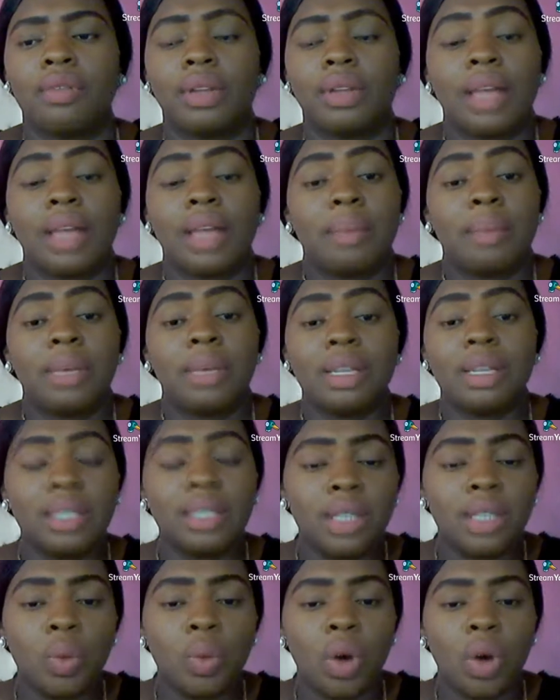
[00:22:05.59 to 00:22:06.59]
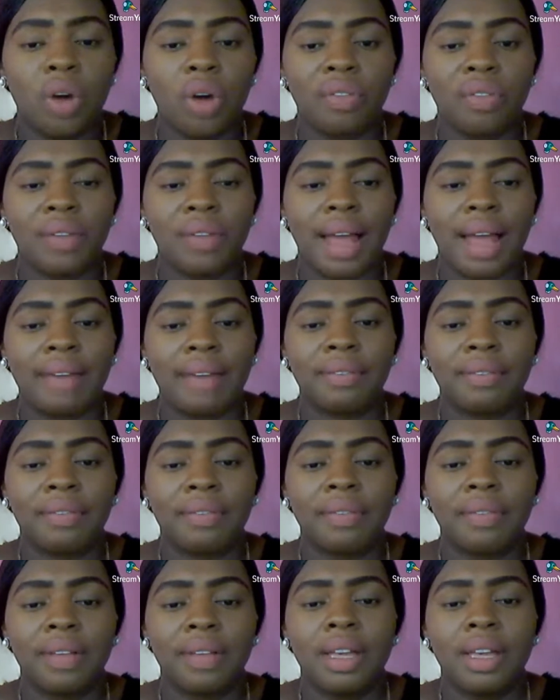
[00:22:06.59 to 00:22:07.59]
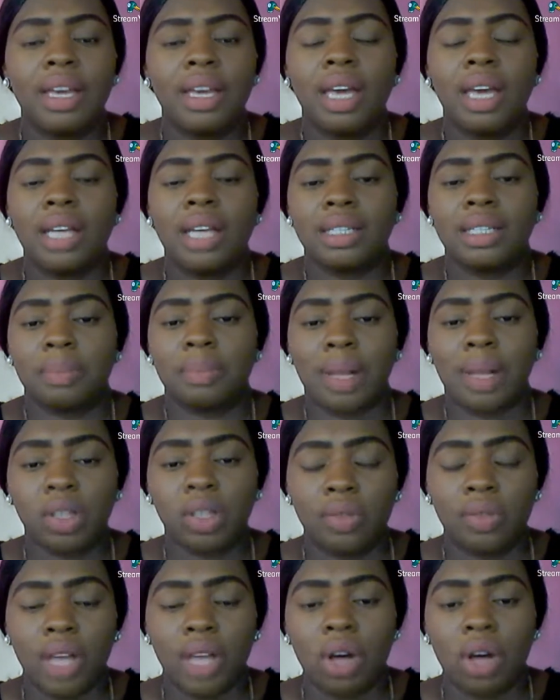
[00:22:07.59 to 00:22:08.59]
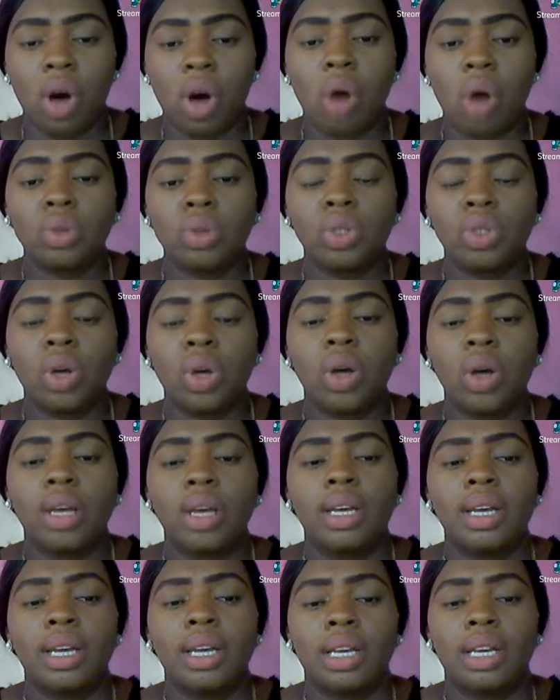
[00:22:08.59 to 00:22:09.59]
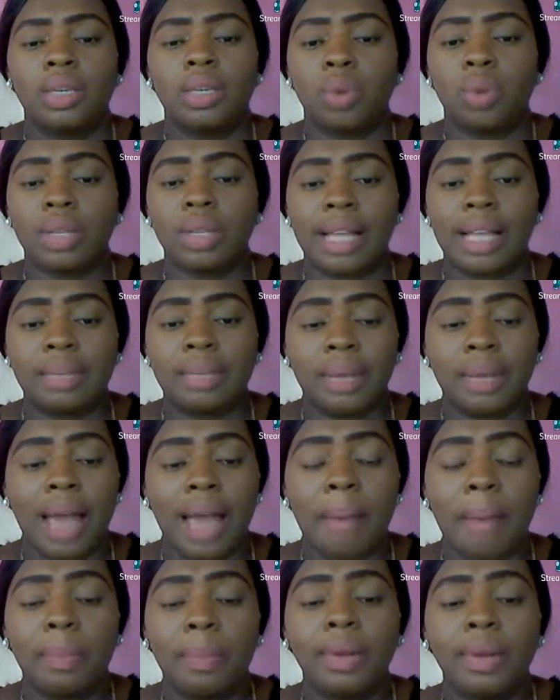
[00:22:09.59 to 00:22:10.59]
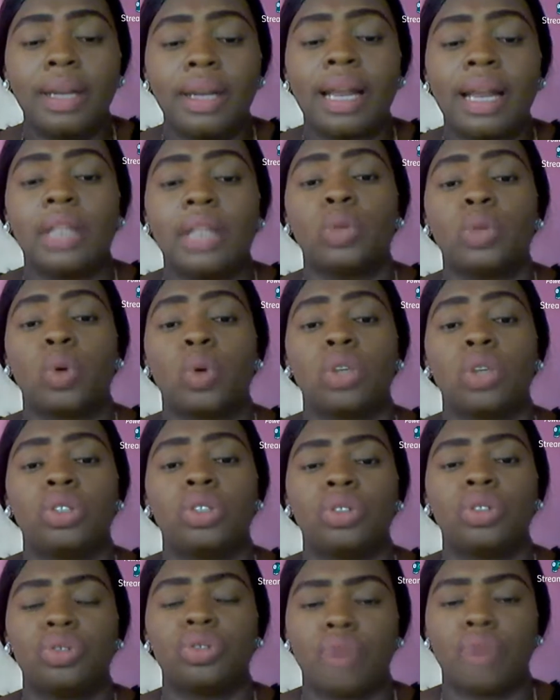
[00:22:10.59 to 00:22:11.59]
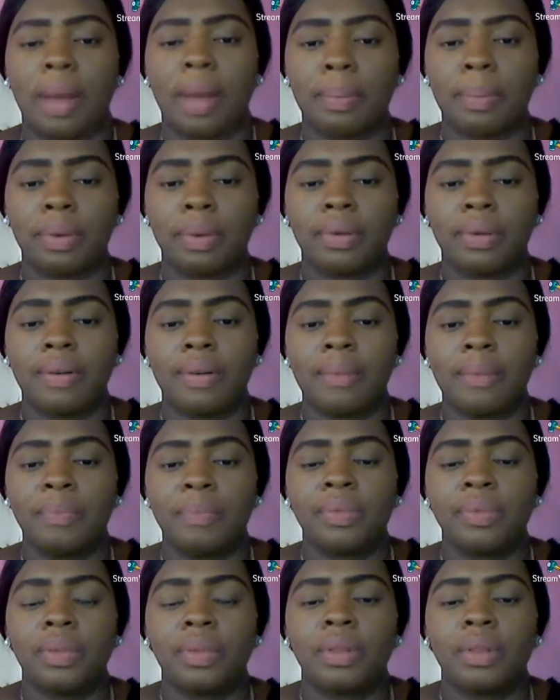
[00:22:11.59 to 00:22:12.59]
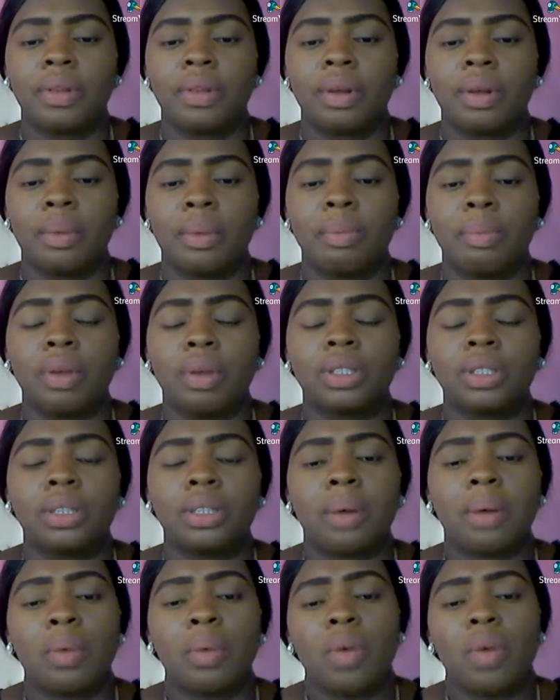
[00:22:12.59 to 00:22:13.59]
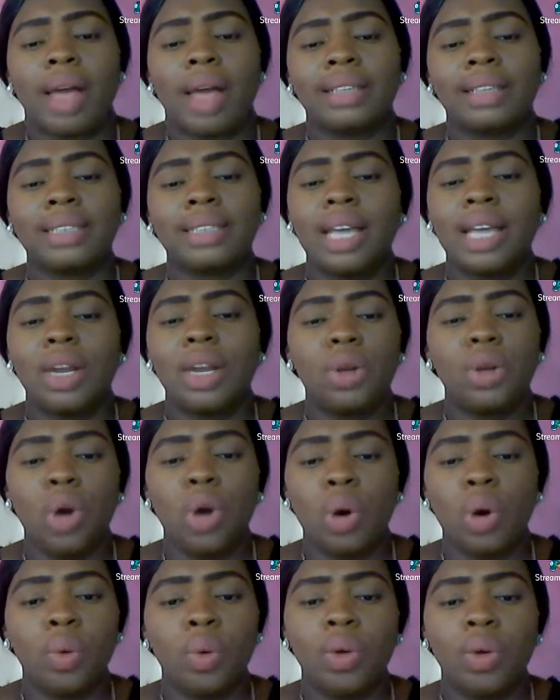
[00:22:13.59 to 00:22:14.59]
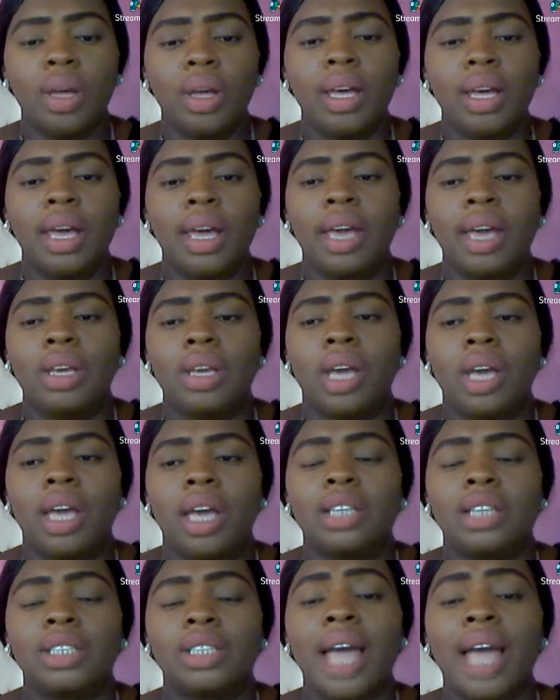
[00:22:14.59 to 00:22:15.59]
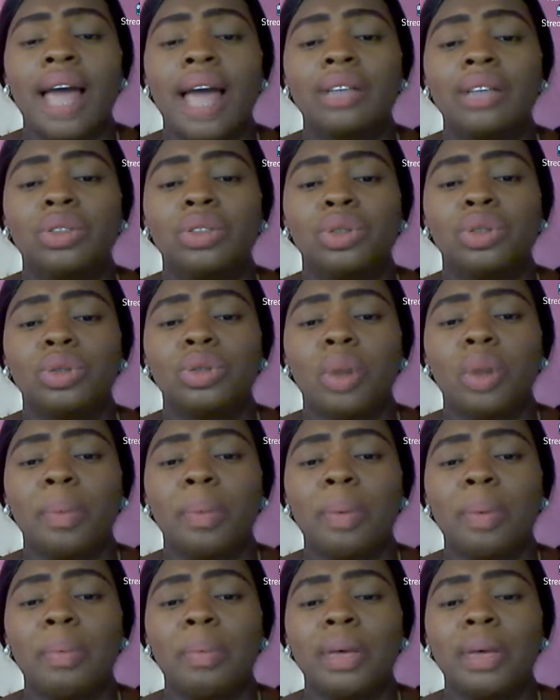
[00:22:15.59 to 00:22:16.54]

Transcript: For them, it's the way of life. It's part of their culture. It's what has been happening, and it will continue to happen. But so we are saying no. Yeah, a child should not be.